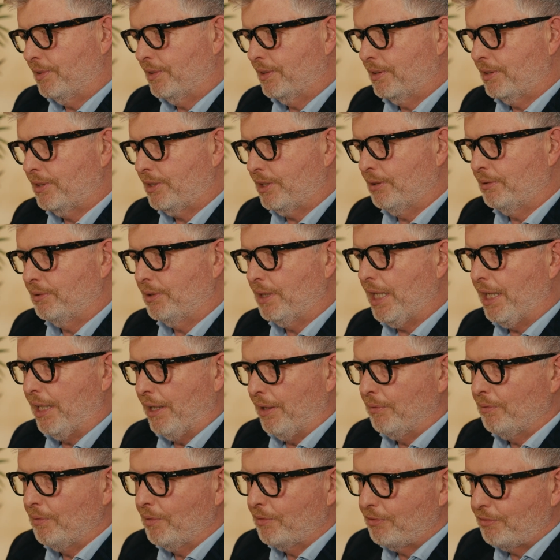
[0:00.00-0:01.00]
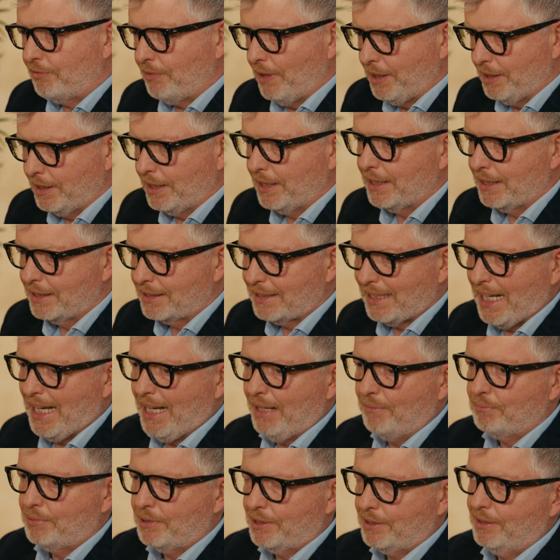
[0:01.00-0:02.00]
So yeah, funding is
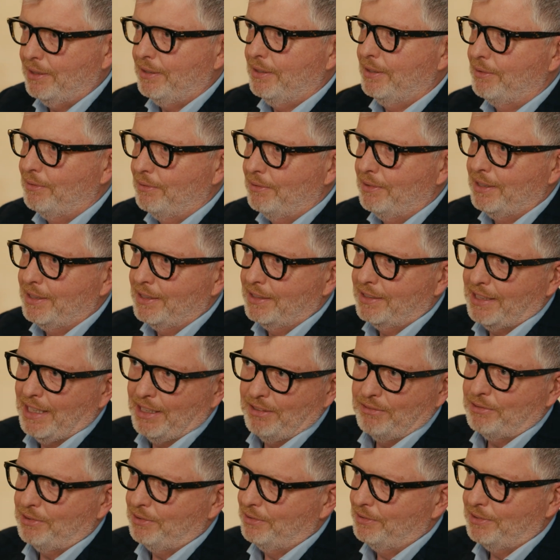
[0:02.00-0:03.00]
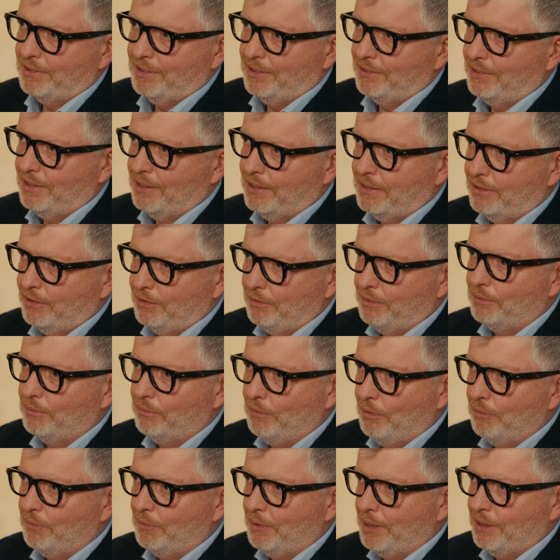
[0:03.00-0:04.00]
absolutely central to doing
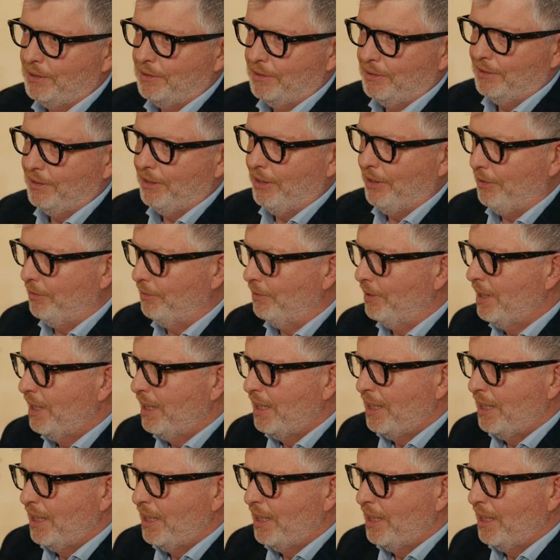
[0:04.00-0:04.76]
what we're doing.